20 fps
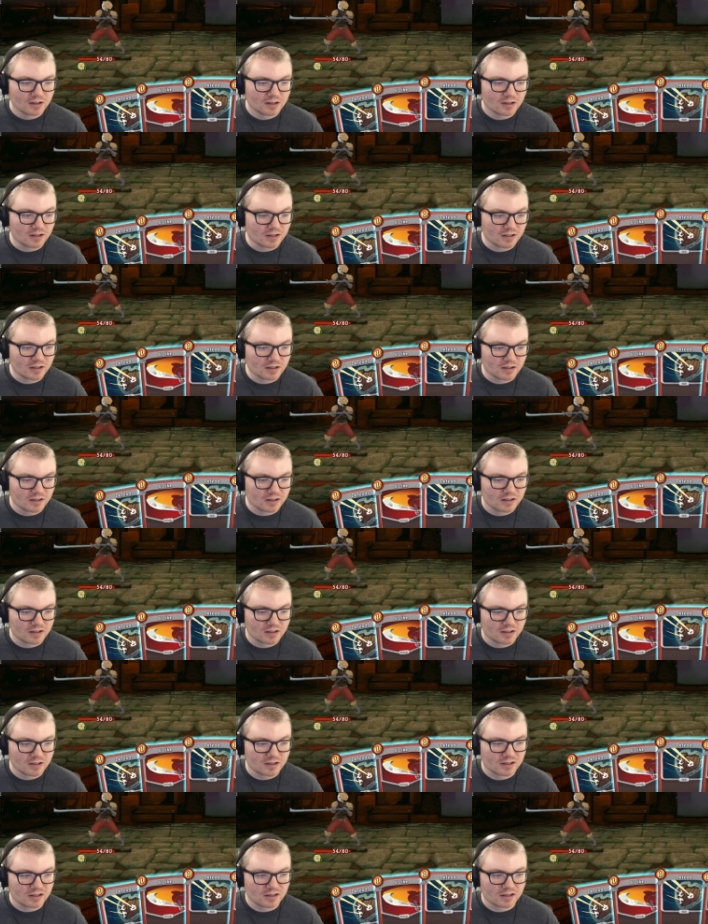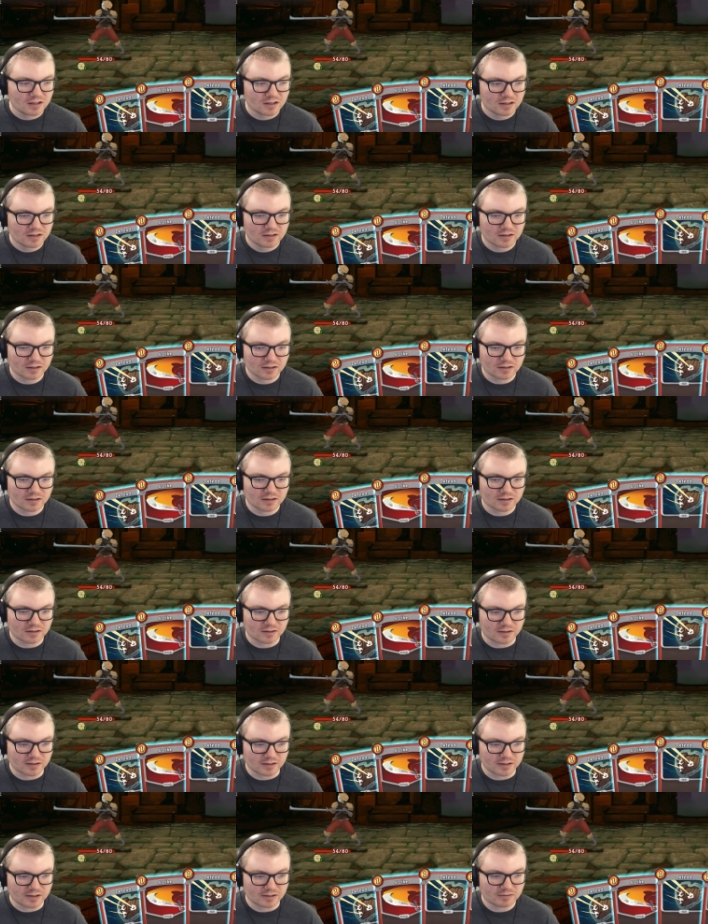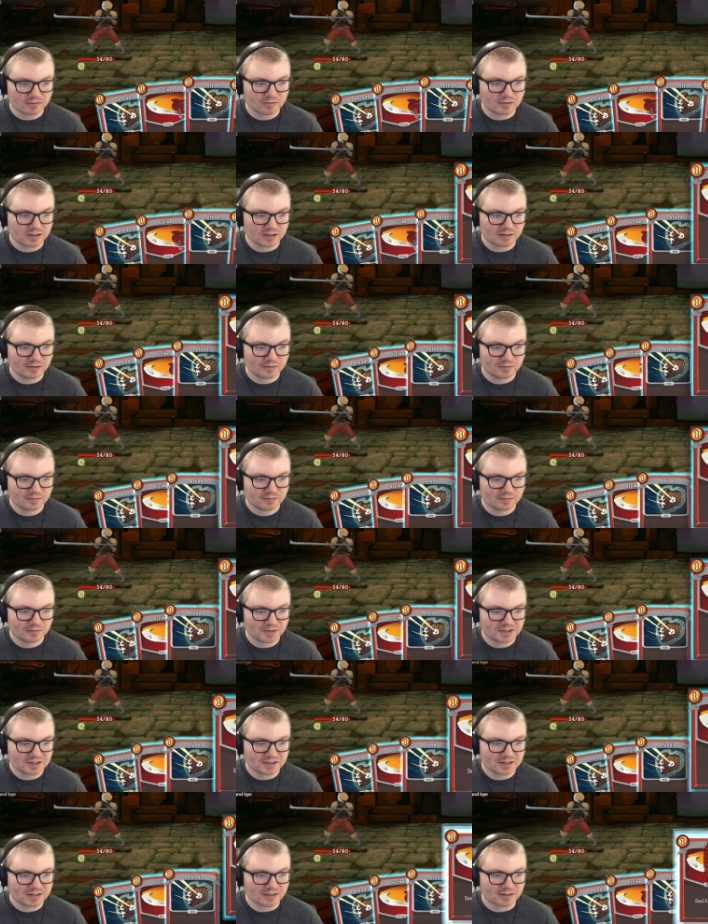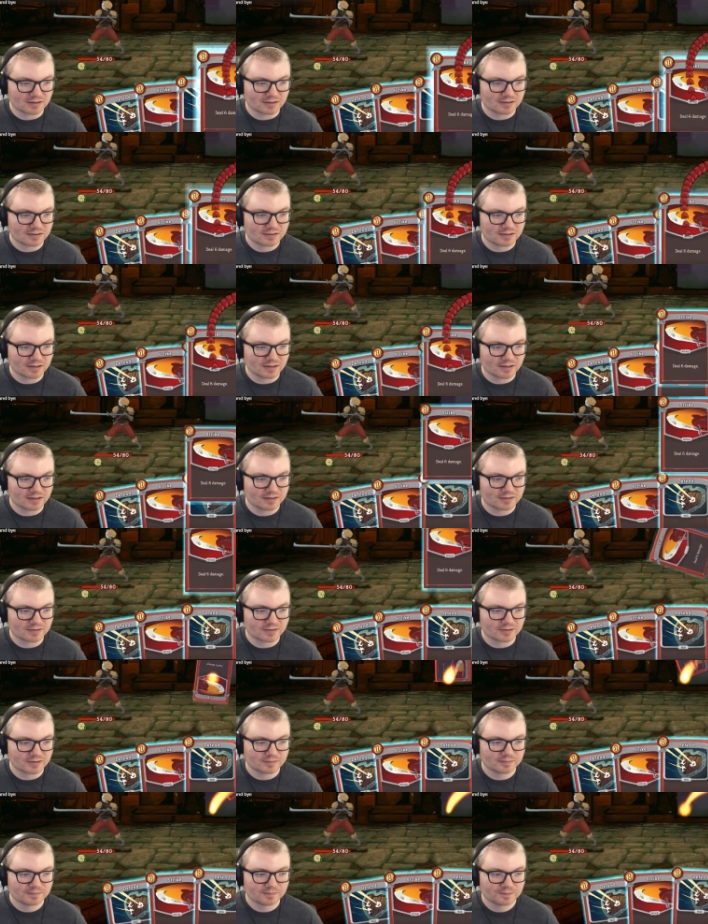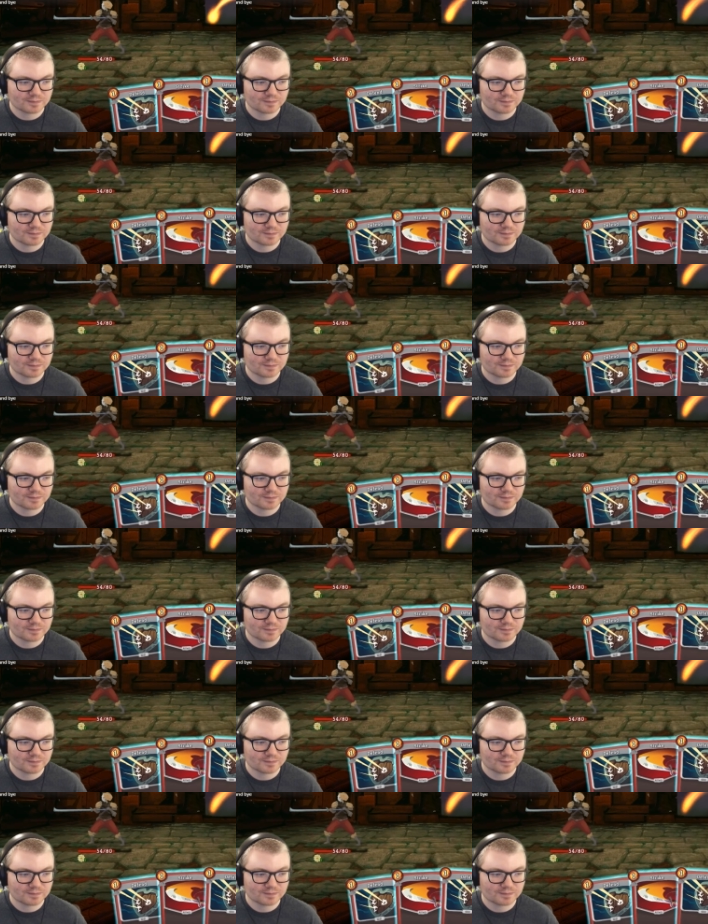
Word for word: Uh, alright. Well, we can kill this guy, so.